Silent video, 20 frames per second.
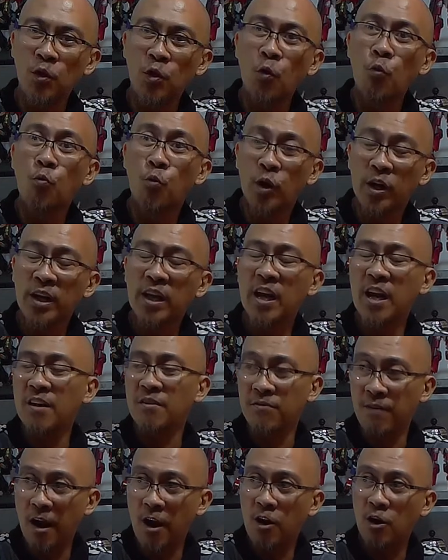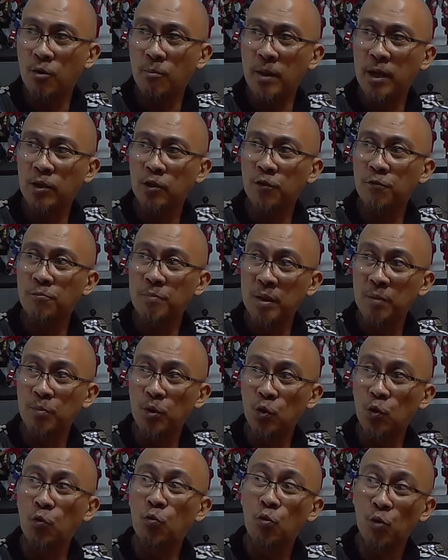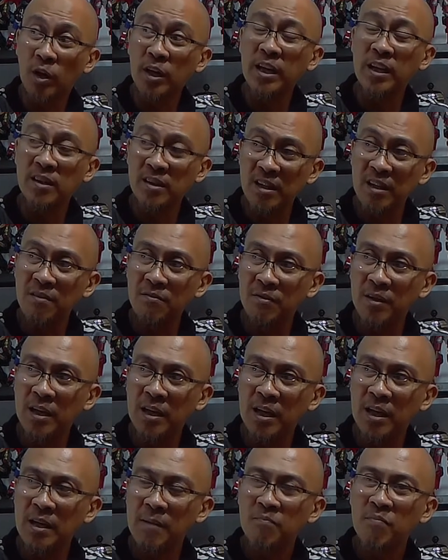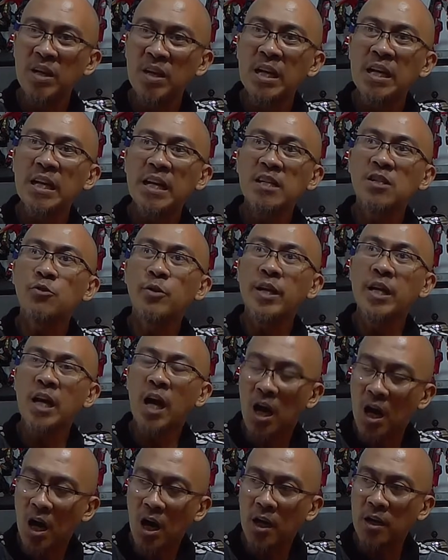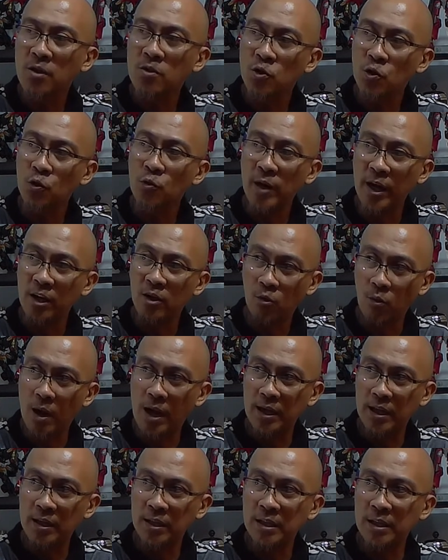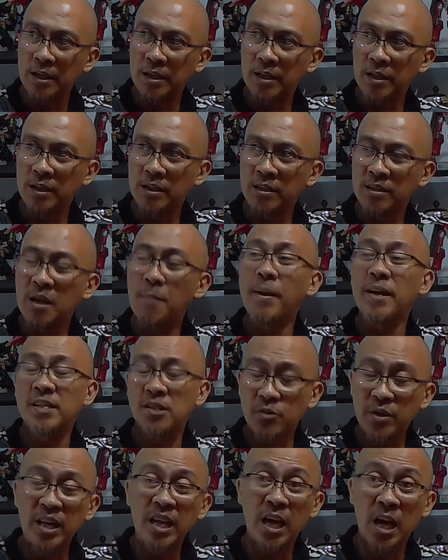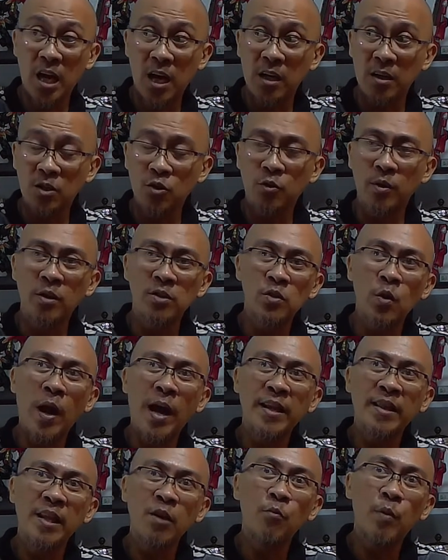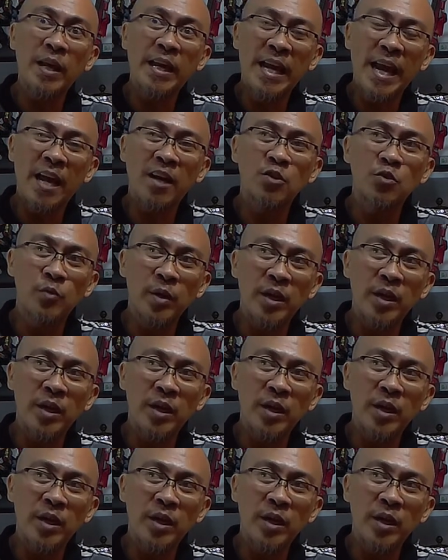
working environment of people who work in TV, it's really hard to create quality, diba? It's really hard to create. So I think we can't